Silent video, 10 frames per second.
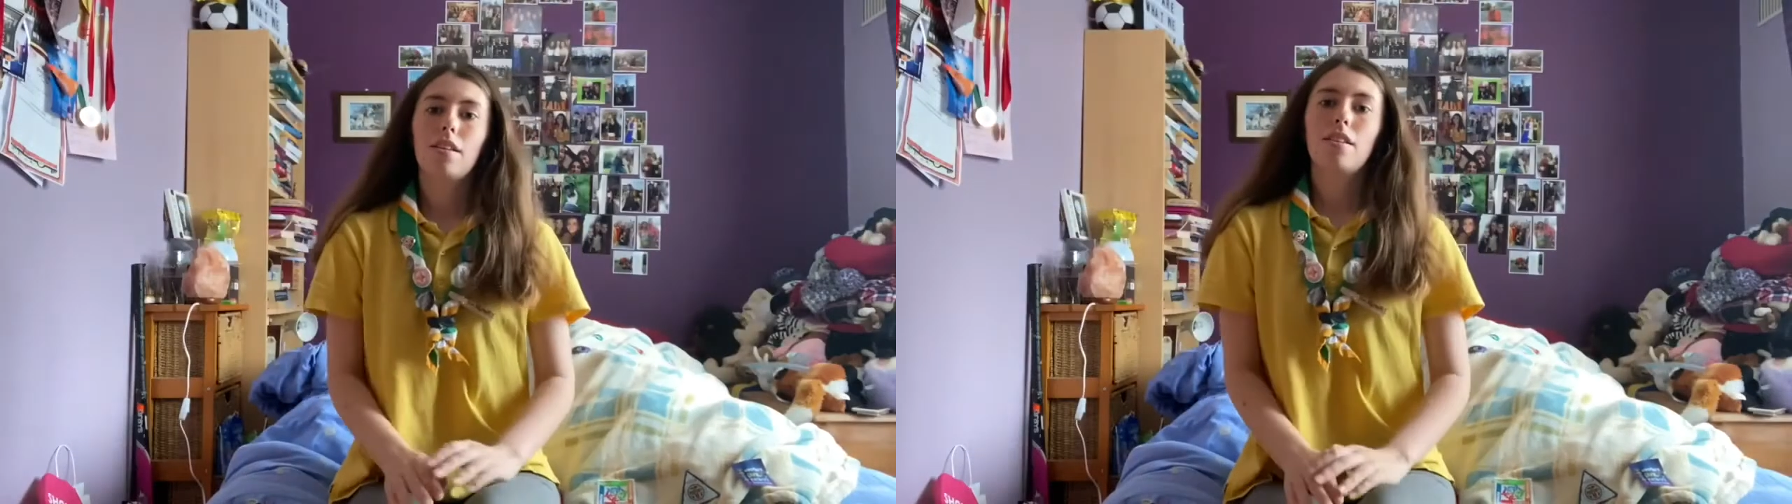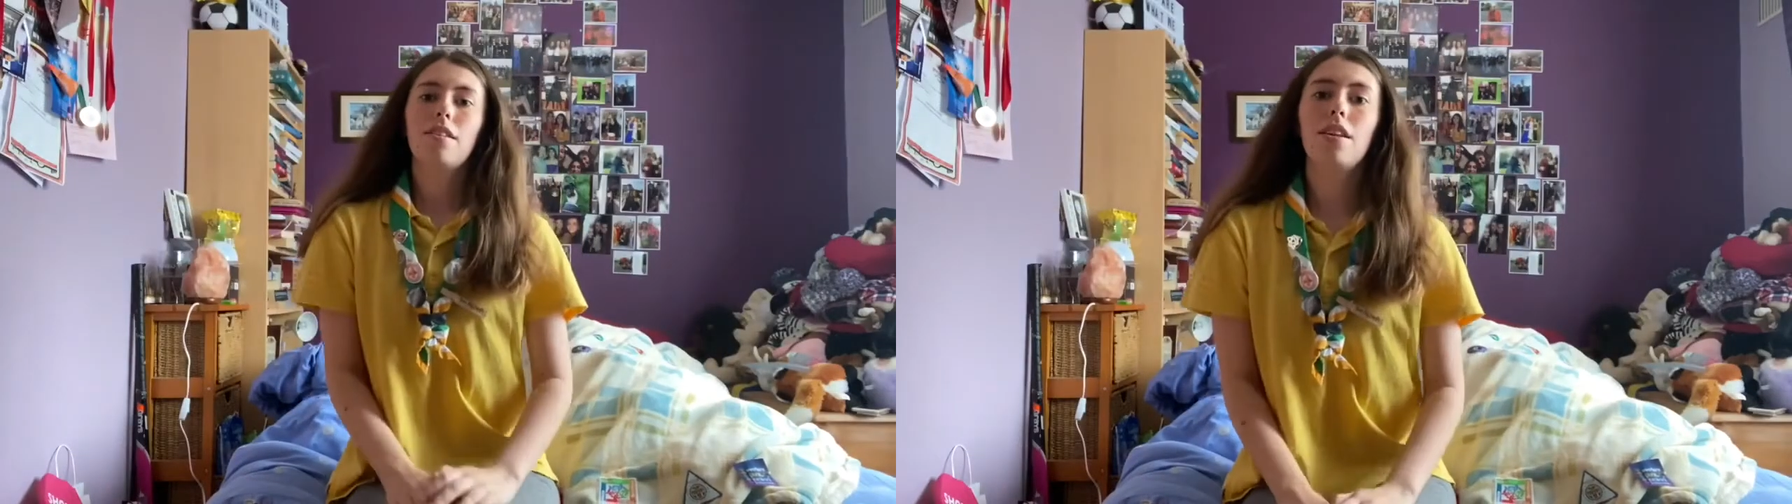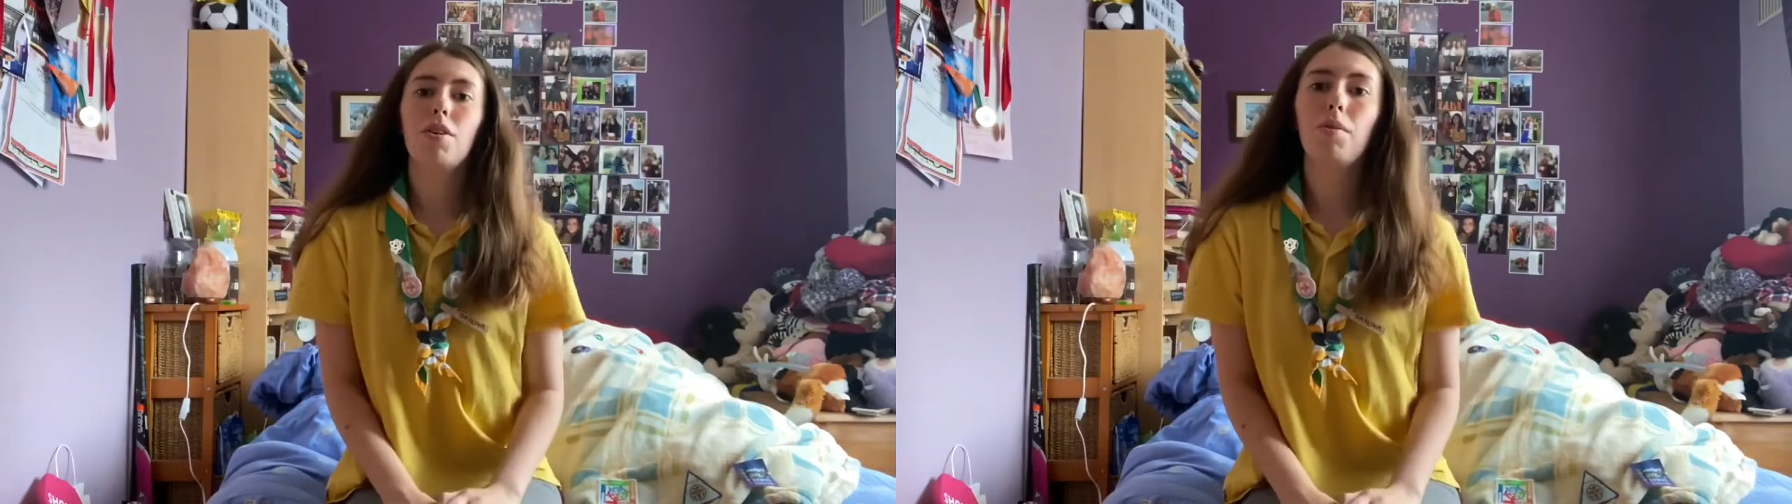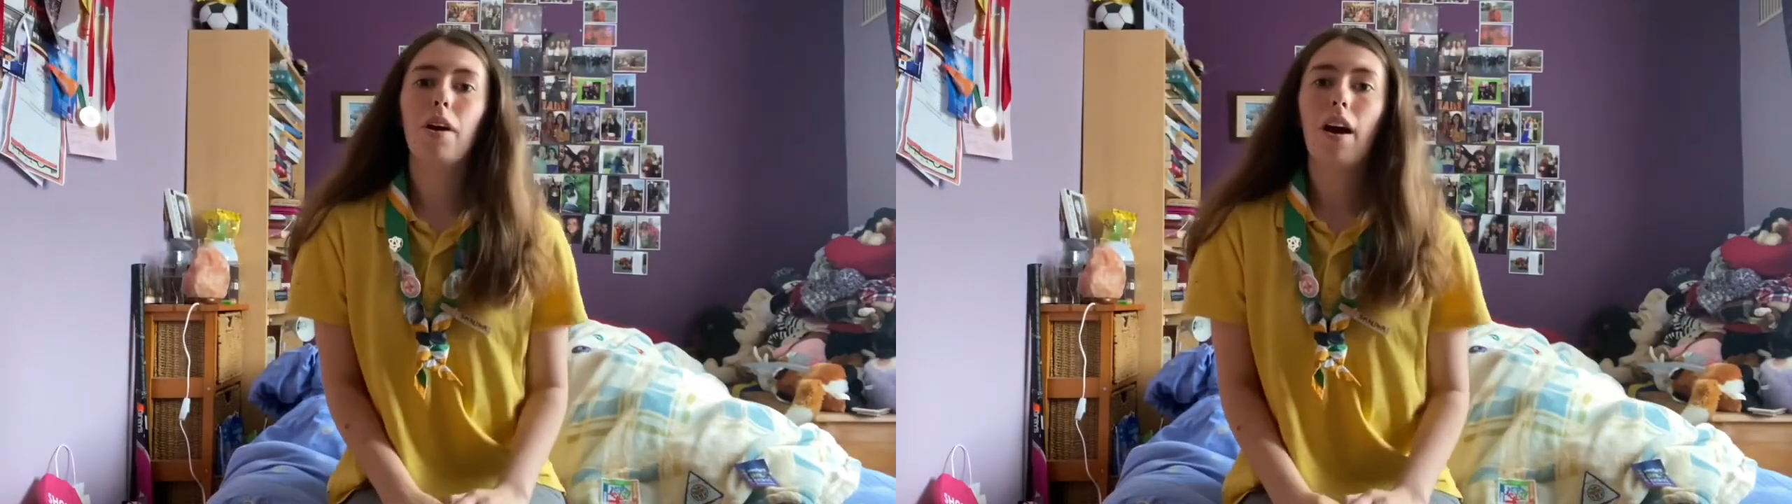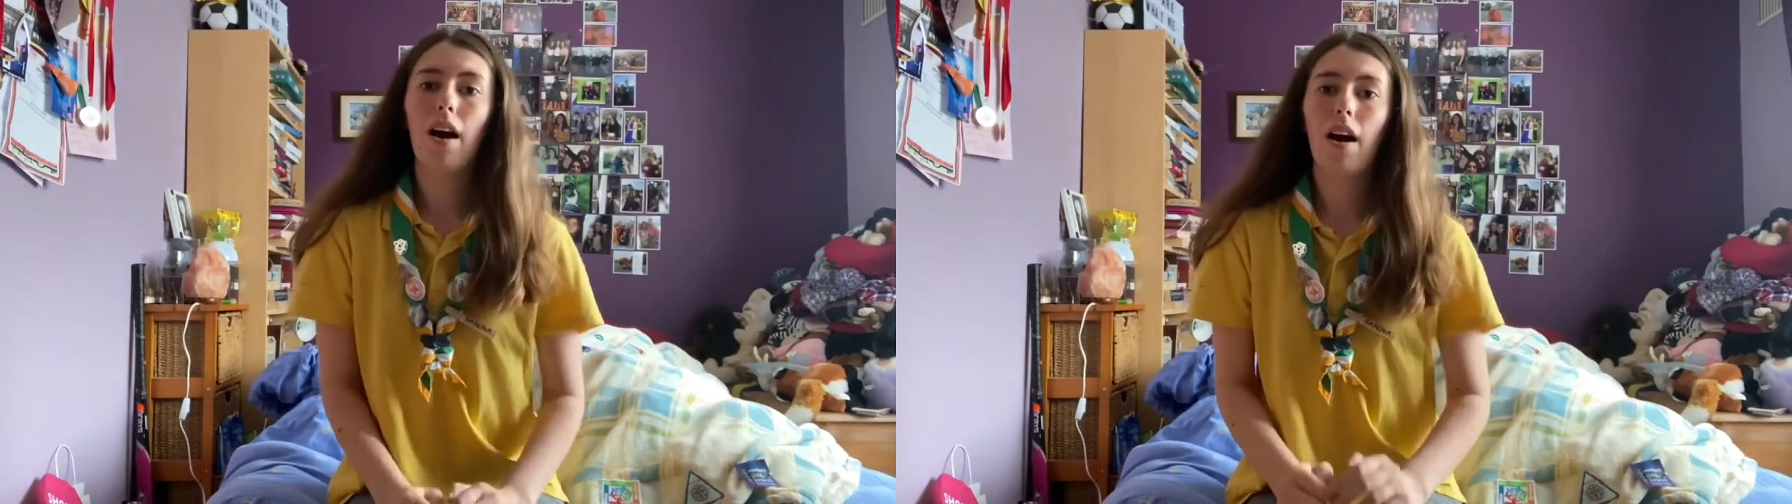So,
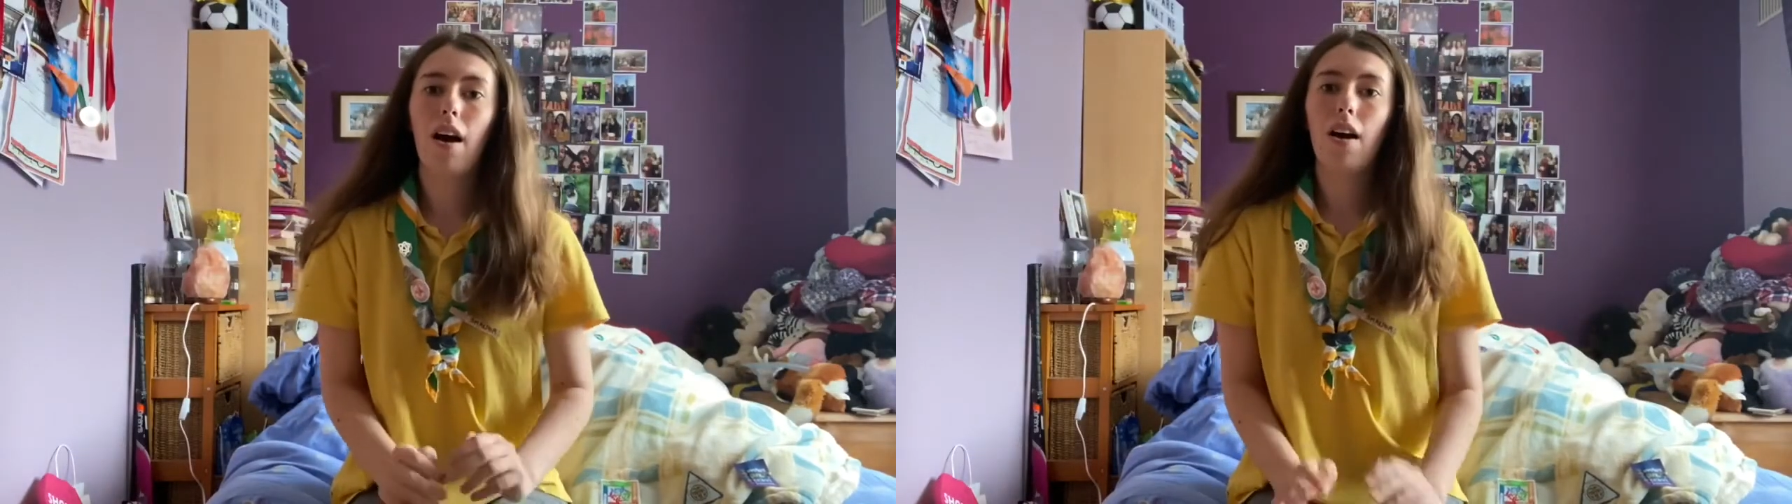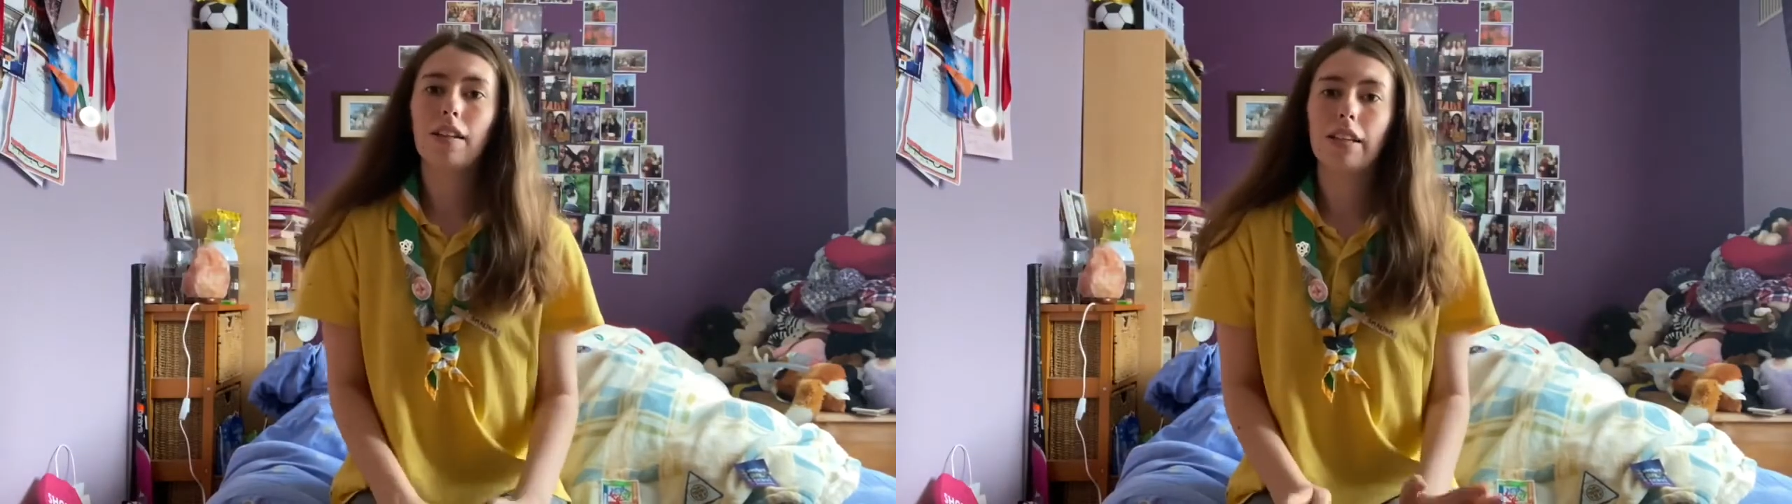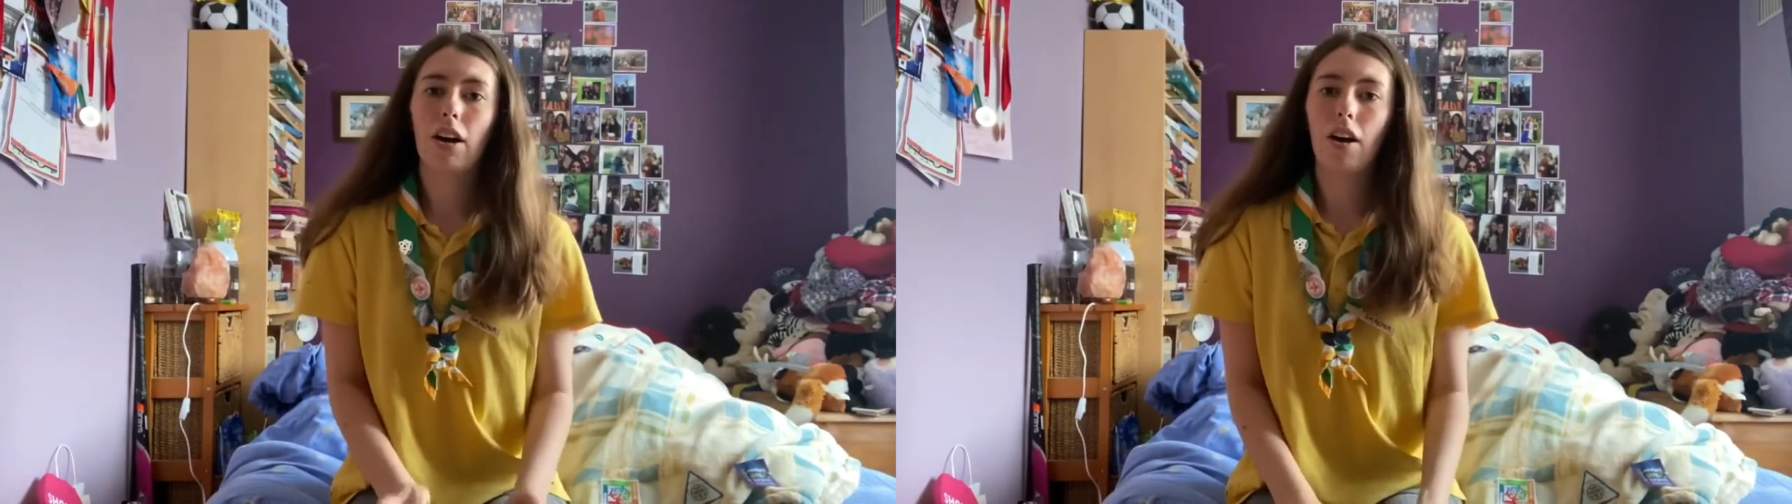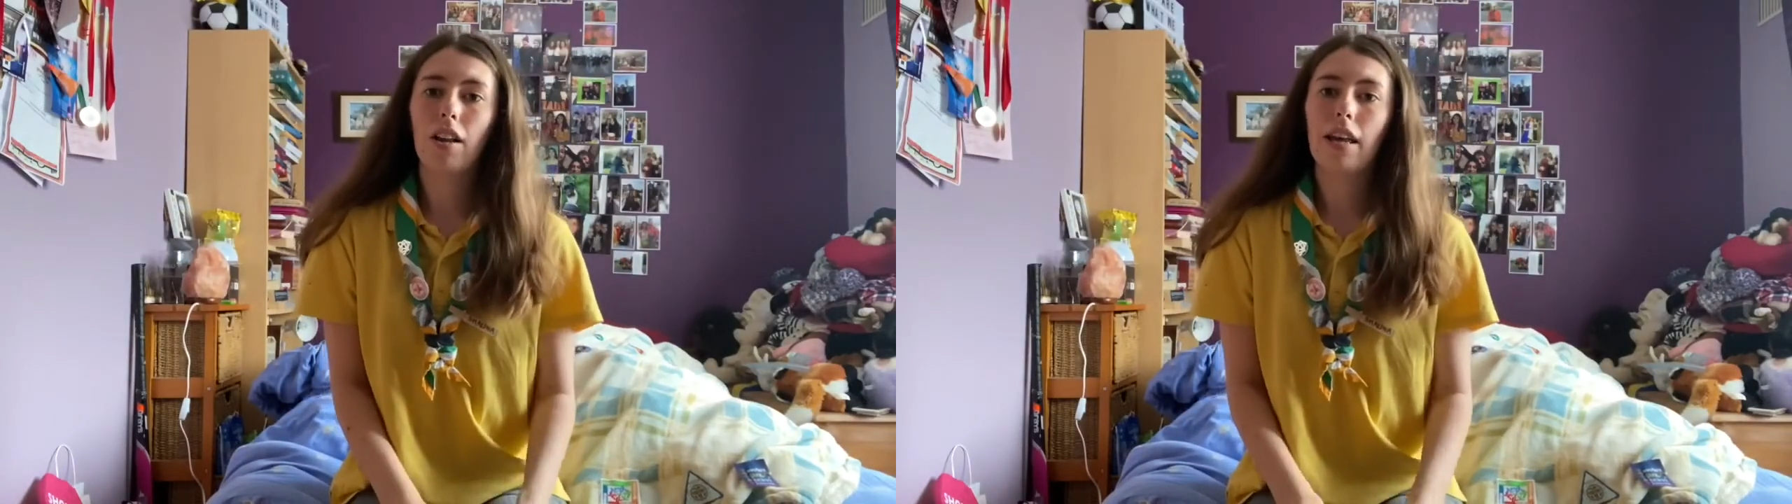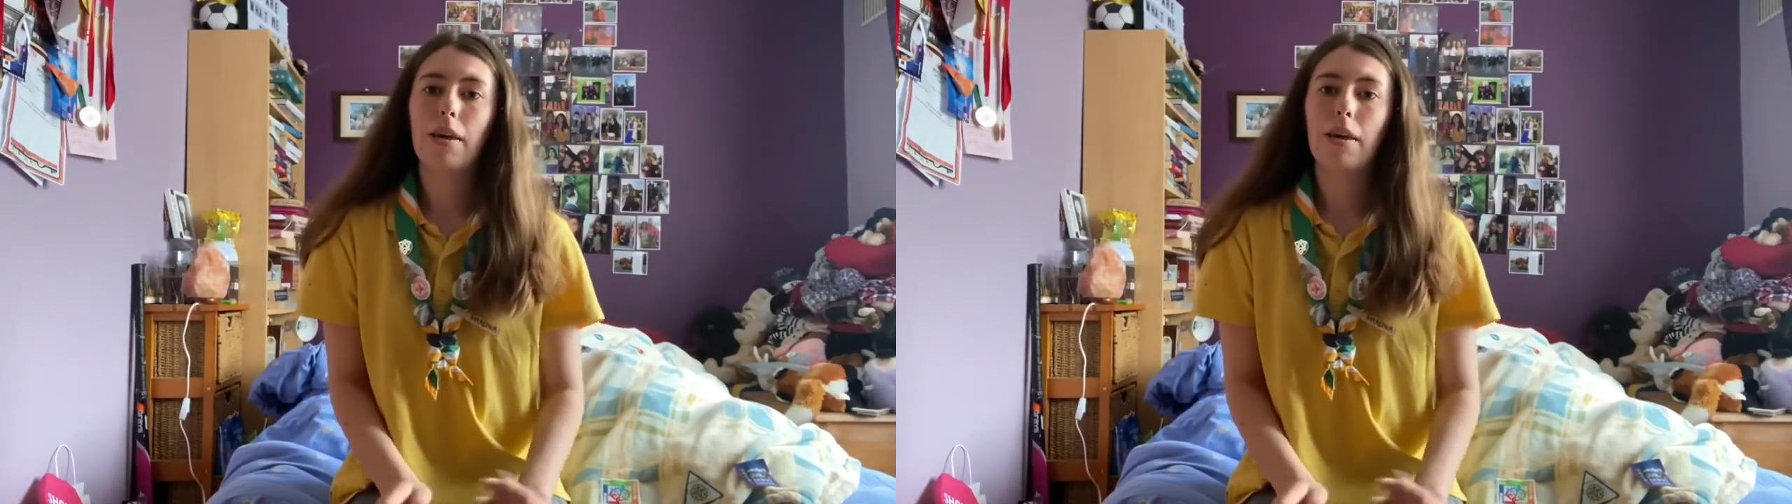all in all,